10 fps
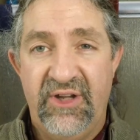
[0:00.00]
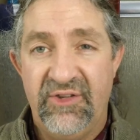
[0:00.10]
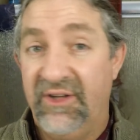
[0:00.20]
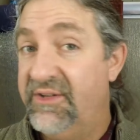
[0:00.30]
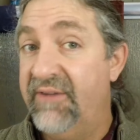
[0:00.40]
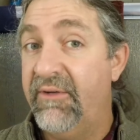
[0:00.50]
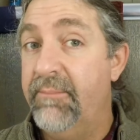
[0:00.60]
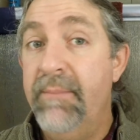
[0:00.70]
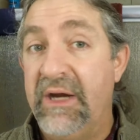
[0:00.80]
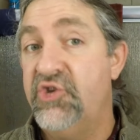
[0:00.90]
it's a
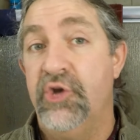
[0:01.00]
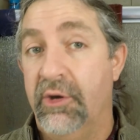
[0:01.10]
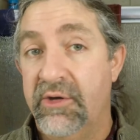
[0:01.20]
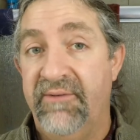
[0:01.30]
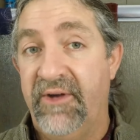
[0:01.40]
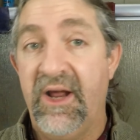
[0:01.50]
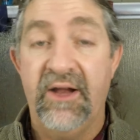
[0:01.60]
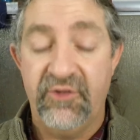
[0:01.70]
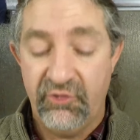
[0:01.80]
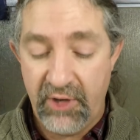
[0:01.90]
different mixture, different
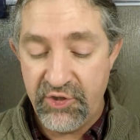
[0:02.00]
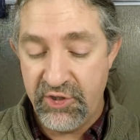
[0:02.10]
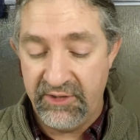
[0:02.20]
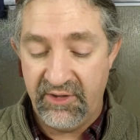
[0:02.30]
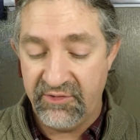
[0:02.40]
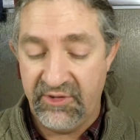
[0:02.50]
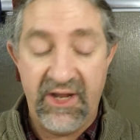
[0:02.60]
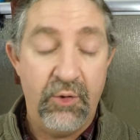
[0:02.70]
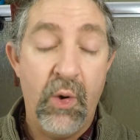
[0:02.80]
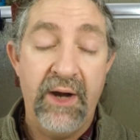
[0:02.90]
concentration, it doesn't
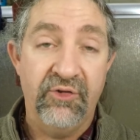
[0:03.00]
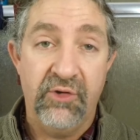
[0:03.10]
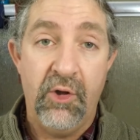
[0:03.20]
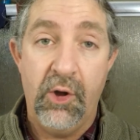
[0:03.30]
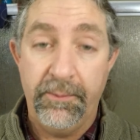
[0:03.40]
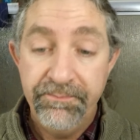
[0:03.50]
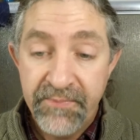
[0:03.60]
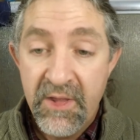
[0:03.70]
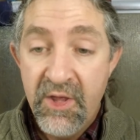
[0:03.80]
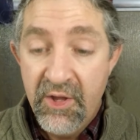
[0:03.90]
take quite as long.
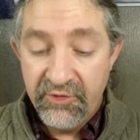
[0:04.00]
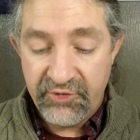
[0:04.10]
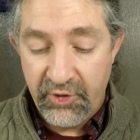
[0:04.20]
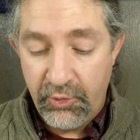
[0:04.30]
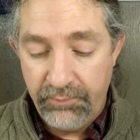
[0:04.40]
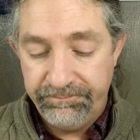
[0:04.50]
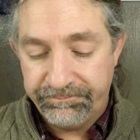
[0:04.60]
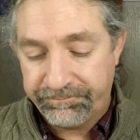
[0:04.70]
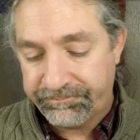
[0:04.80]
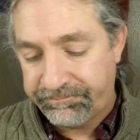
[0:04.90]
So
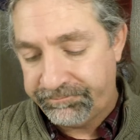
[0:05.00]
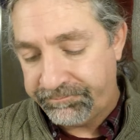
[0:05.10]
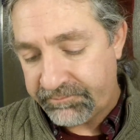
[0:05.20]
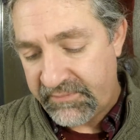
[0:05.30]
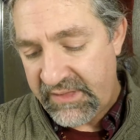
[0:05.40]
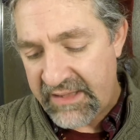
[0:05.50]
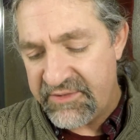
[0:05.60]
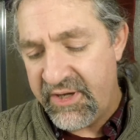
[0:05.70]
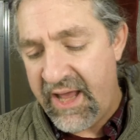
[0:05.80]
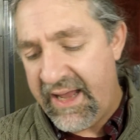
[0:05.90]

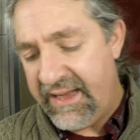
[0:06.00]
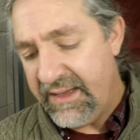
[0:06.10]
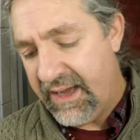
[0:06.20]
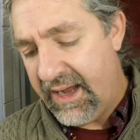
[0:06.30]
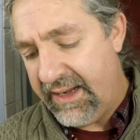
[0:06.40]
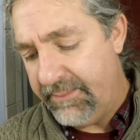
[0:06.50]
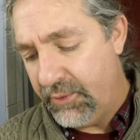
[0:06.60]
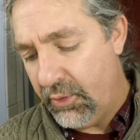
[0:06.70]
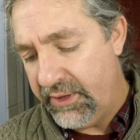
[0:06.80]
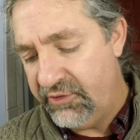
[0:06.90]
today I
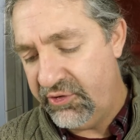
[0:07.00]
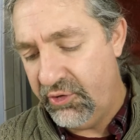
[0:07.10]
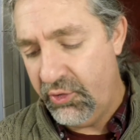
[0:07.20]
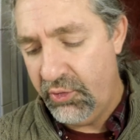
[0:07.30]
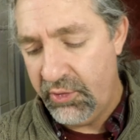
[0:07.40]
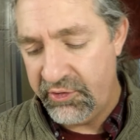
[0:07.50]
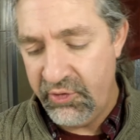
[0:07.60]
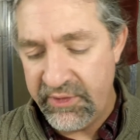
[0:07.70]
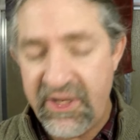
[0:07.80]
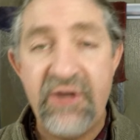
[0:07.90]
am going to
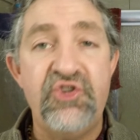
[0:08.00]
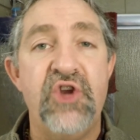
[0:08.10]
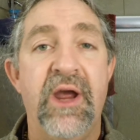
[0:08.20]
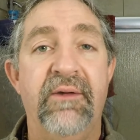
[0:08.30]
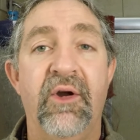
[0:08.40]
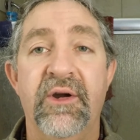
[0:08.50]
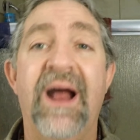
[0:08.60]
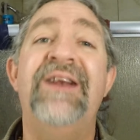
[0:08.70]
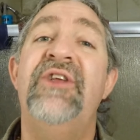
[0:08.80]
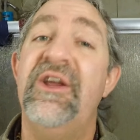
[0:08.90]
do a test shave, or
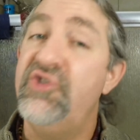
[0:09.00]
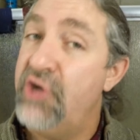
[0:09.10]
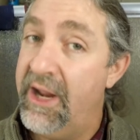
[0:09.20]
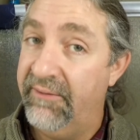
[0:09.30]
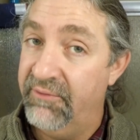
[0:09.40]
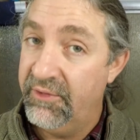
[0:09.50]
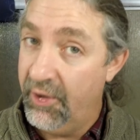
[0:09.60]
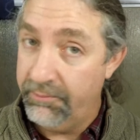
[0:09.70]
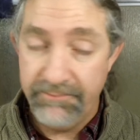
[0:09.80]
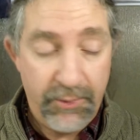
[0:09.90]
not a test shave,
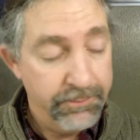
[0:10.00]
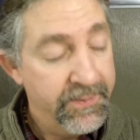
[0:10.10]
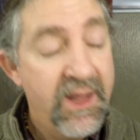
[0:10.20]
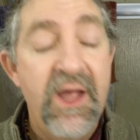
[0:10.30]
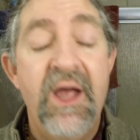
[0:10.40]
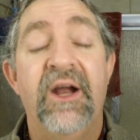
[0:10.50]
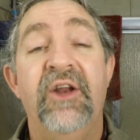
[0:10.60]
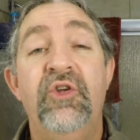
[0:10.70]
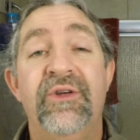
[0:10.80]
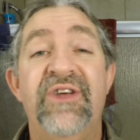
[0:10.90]
no, I'm
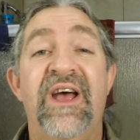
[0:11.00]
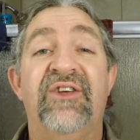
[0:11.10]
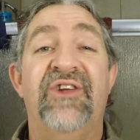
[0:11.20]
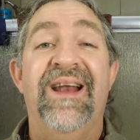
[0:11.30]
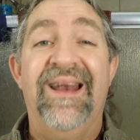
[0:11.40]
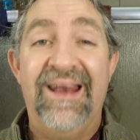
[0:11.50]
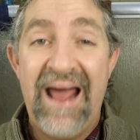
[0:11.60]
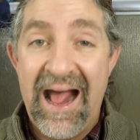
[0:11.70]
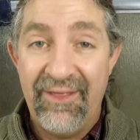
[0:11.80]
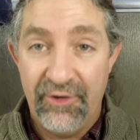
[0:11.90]
going to do a test
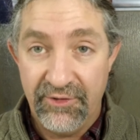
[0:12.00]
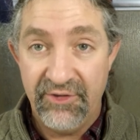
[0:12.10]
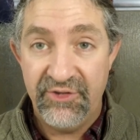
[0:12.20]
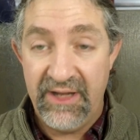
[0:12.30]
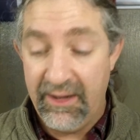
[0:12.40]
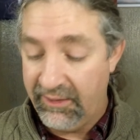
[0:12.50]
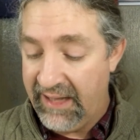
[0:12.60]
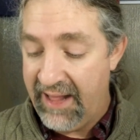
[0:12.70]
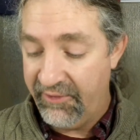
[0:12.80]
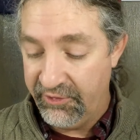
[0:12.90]
lather to see how it
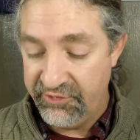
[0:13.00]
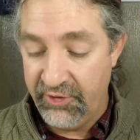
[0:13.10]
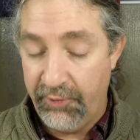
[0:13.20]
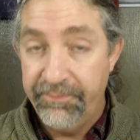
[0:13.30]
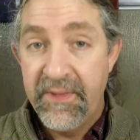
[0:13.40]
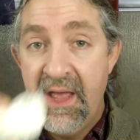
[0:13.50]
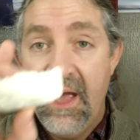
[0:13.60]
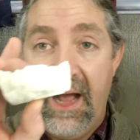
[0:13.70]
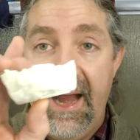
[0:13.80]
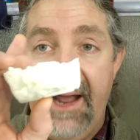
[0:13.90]
lathers. So
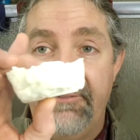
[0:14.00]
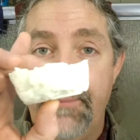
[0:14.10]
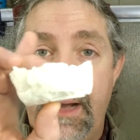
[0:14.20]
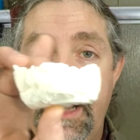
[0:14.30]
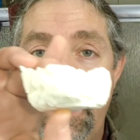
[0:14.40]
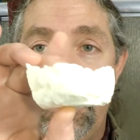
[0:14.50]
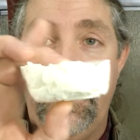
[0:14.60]
I have I